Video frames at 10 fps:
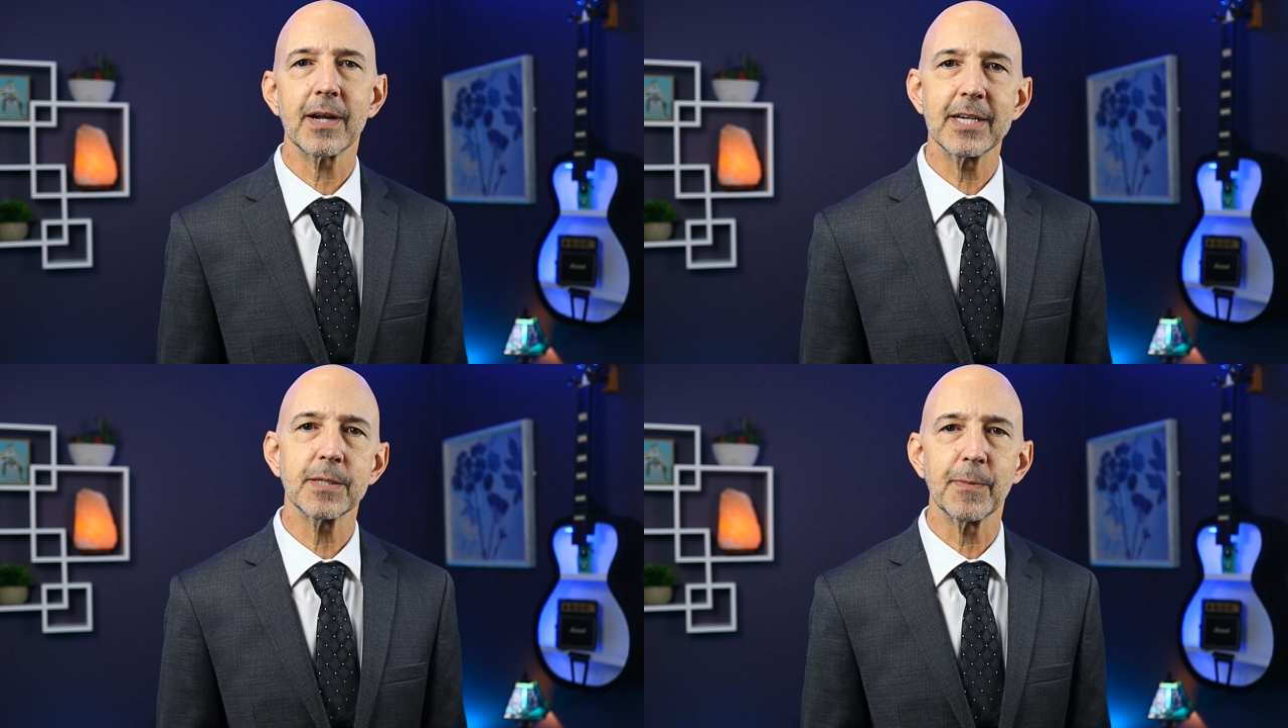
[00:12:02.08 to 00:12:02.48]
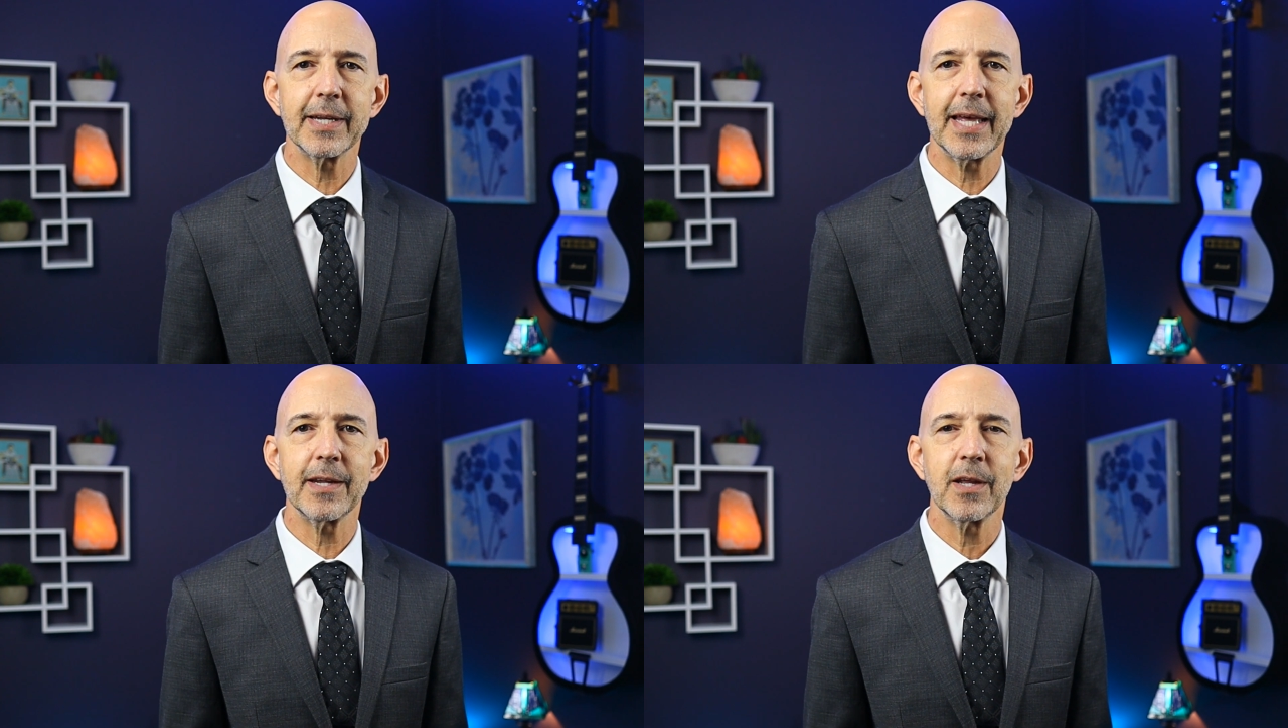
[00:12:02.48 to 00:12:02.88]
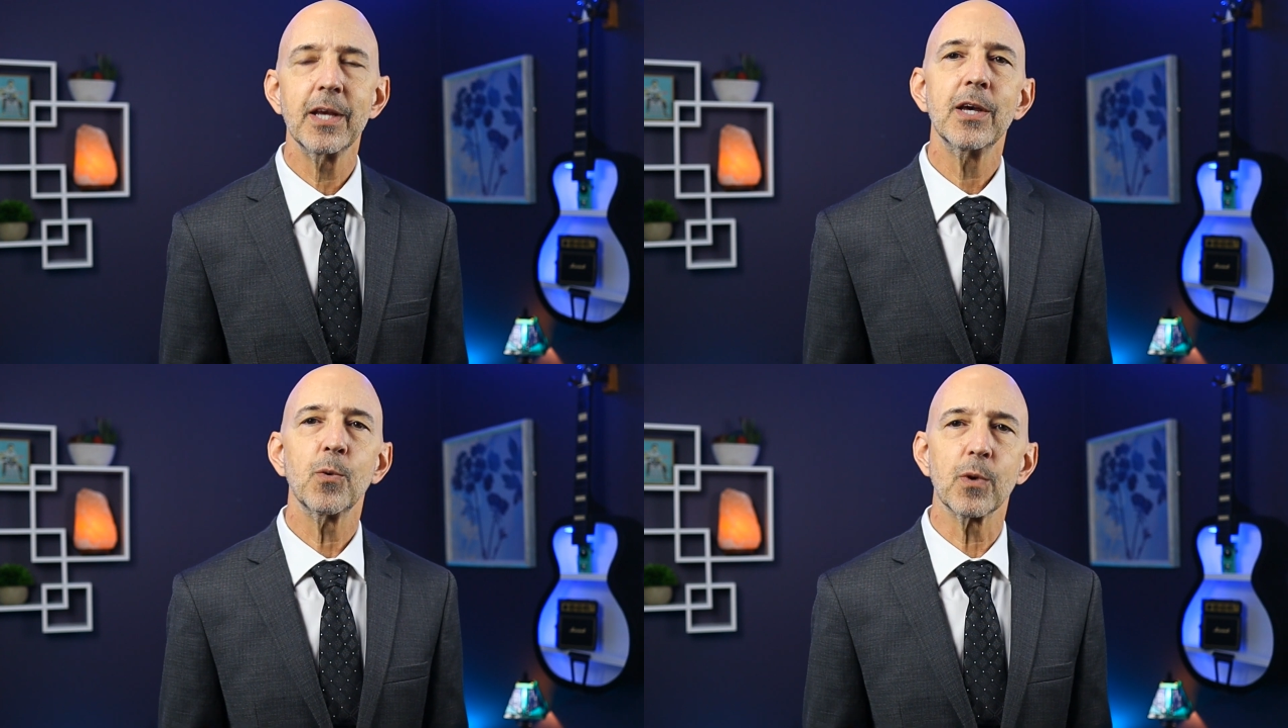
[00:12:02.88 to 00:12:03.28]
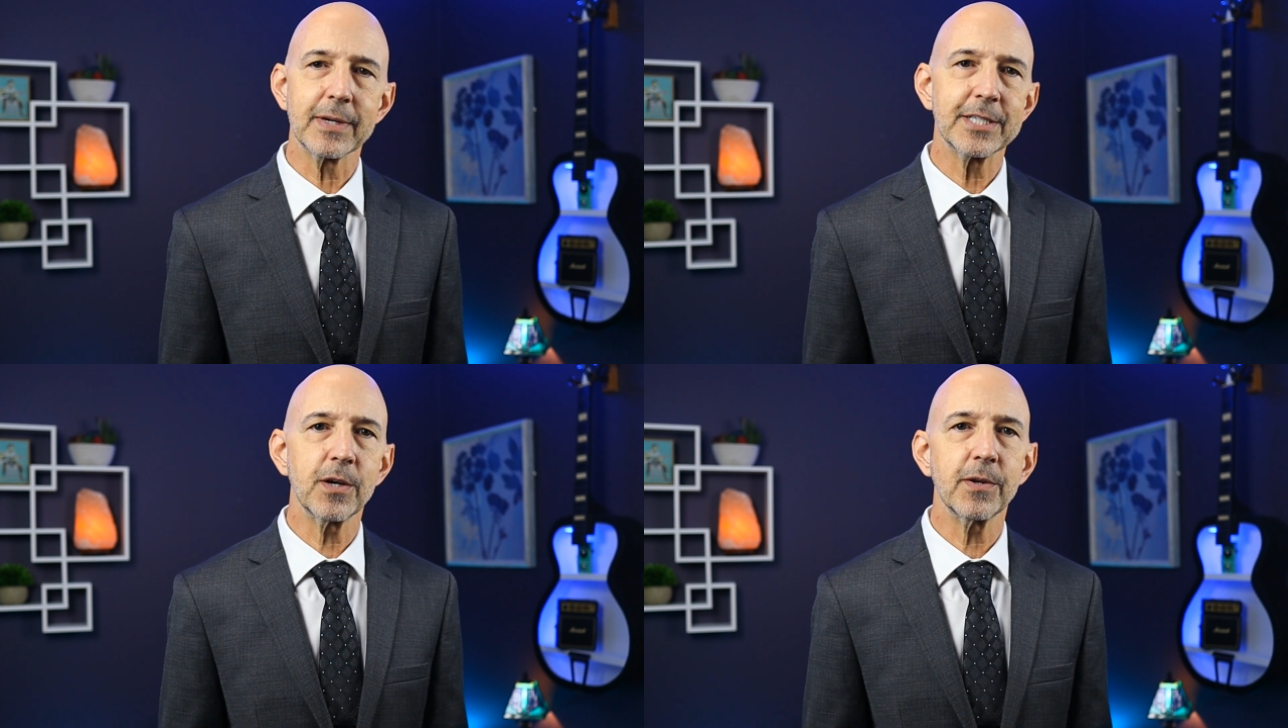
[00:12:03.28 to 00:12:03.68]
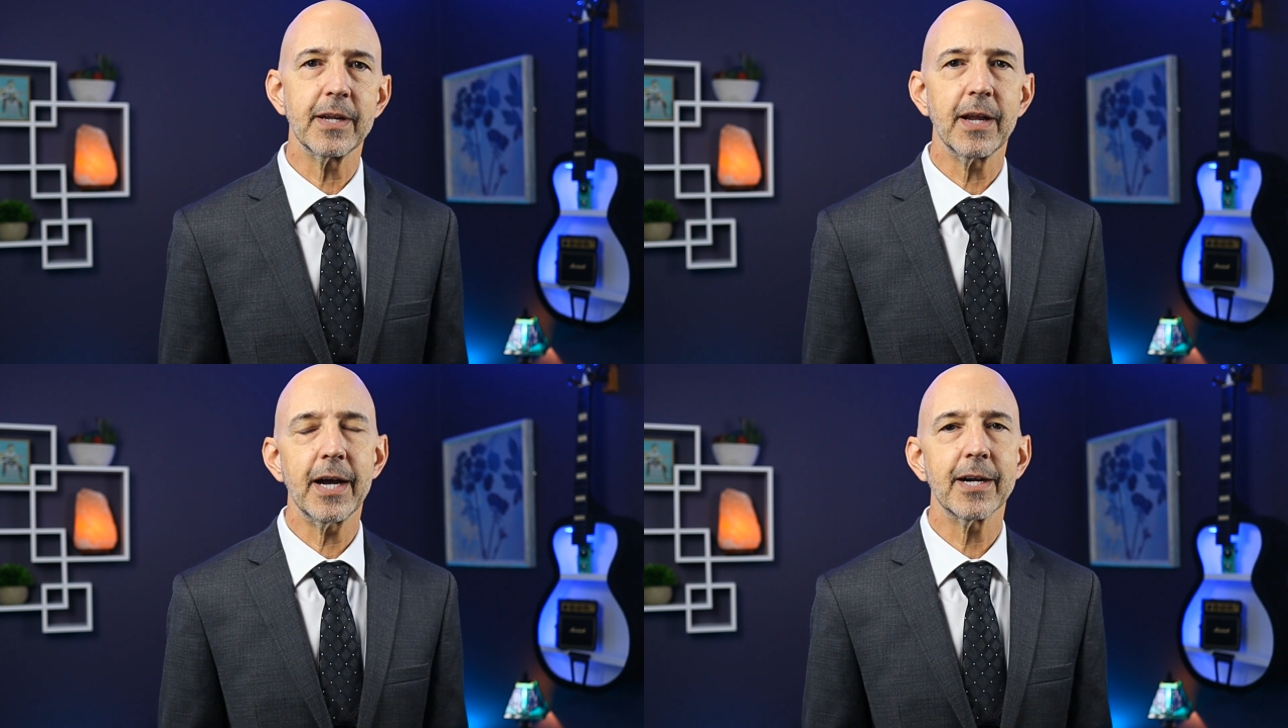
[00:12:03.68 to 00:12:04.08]
customer debt will result
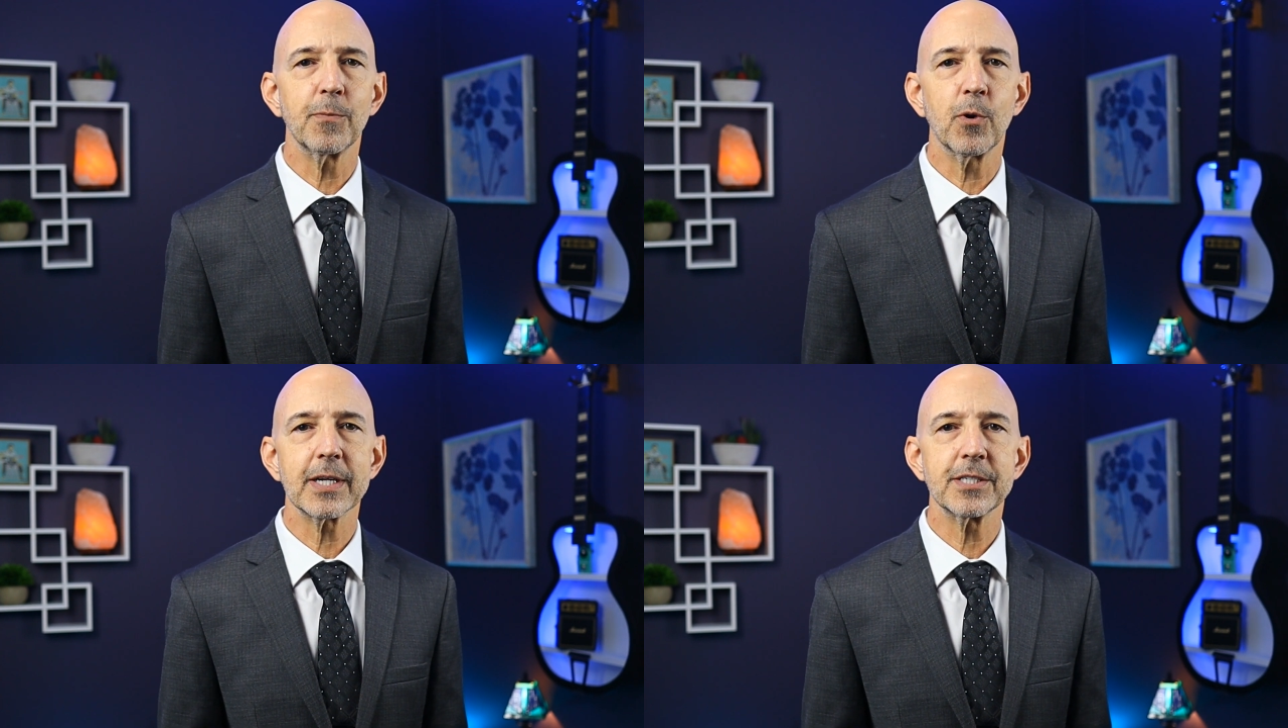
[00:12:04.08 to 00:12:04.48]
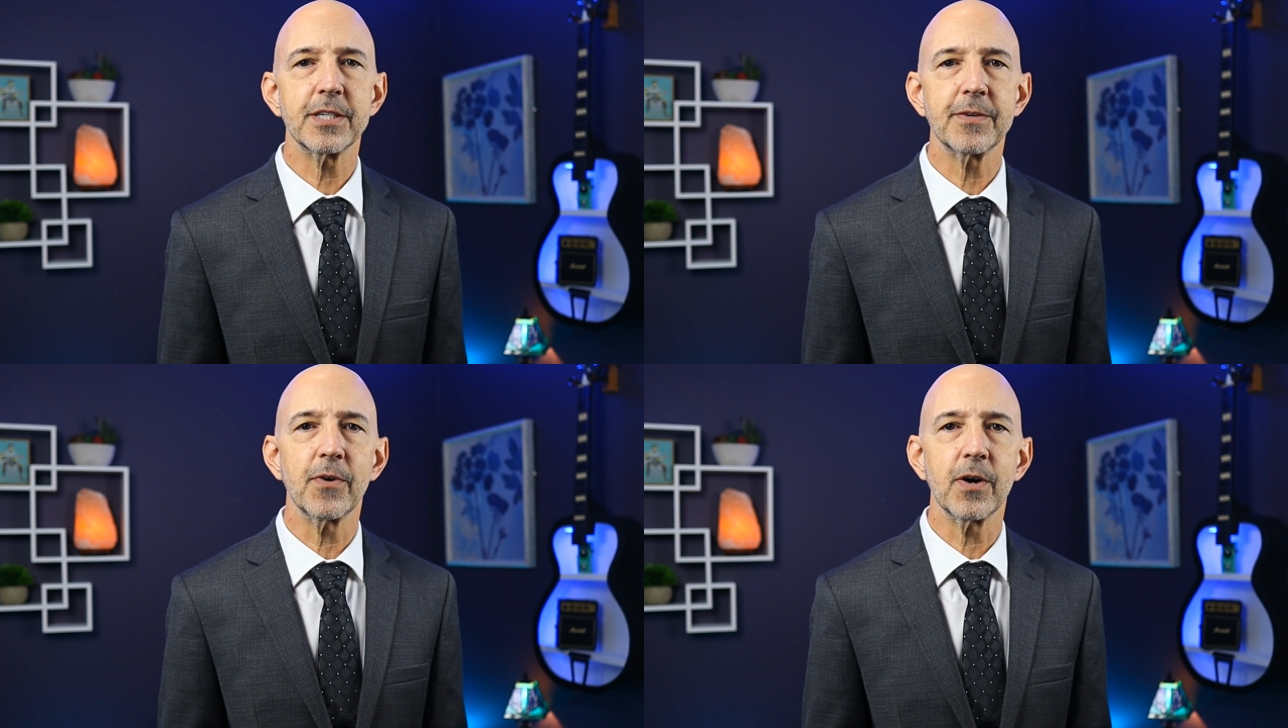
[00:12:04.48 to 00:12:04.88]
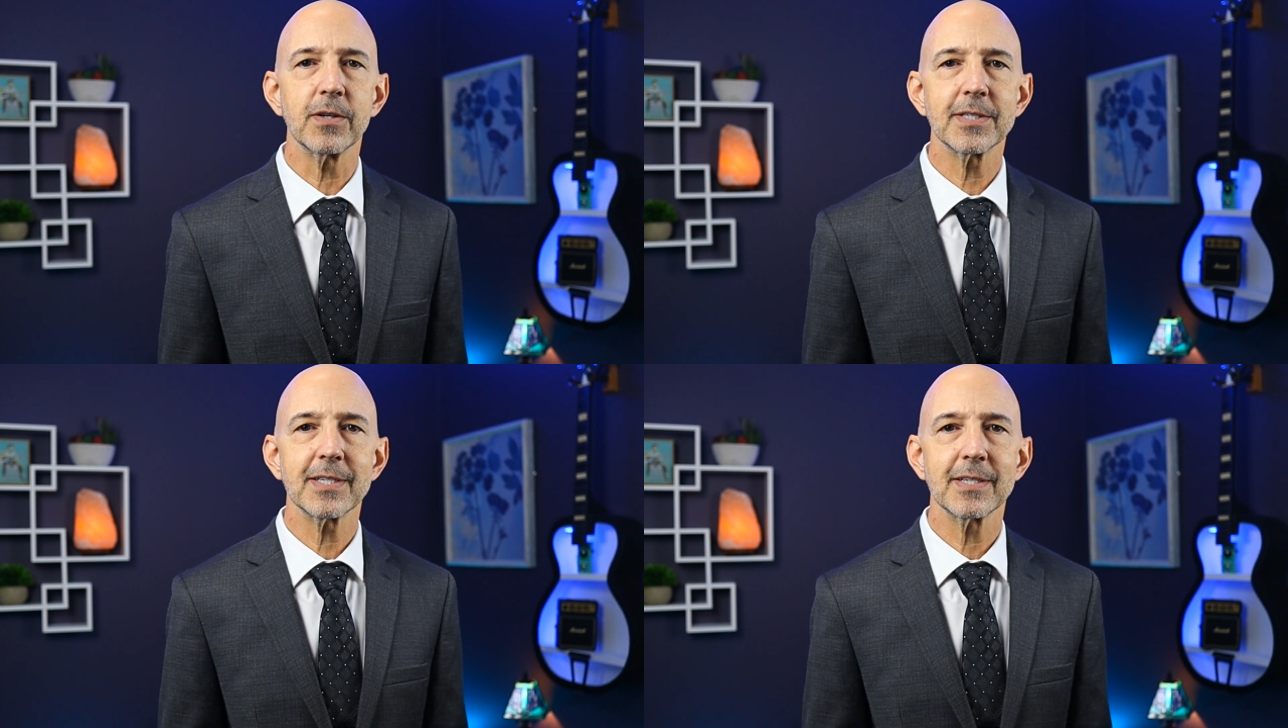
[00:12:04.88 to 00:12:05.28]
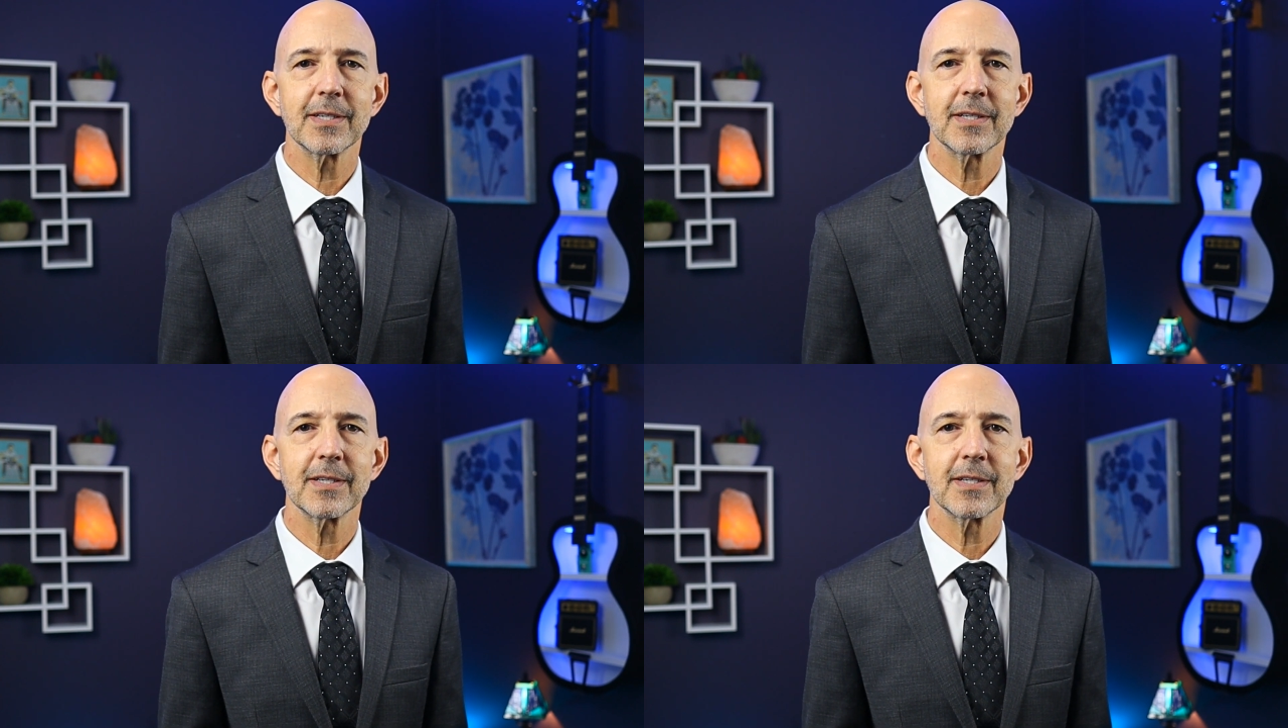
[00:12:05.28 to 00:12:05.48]
in higher mortgage defaults.